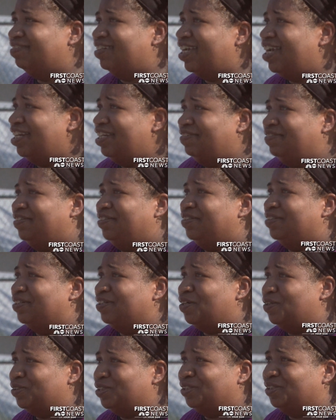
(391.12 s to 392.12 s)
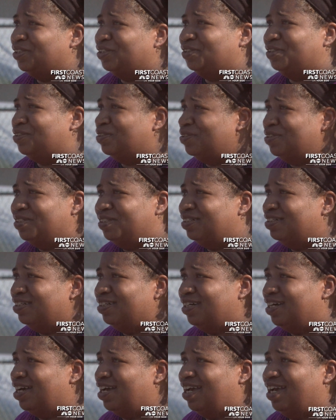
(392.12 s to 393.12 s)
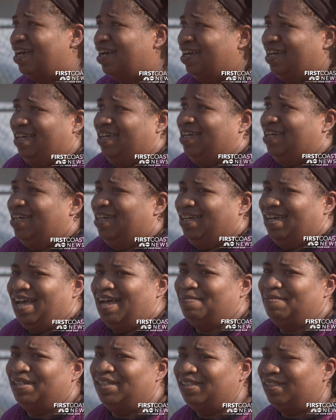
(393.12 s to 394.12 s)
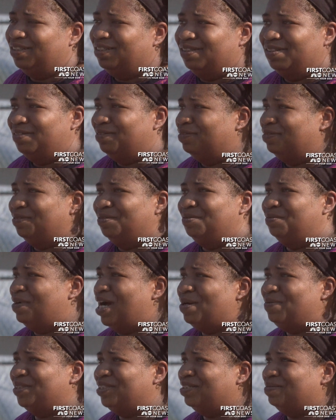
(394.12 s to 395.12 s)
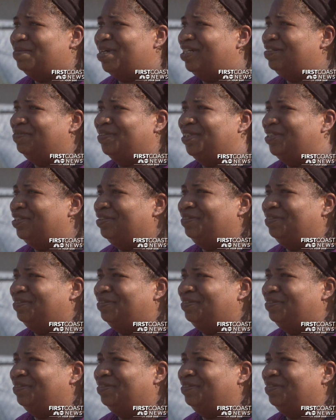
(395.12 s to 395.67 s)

We can't even go to the store. I mean, why would somebody want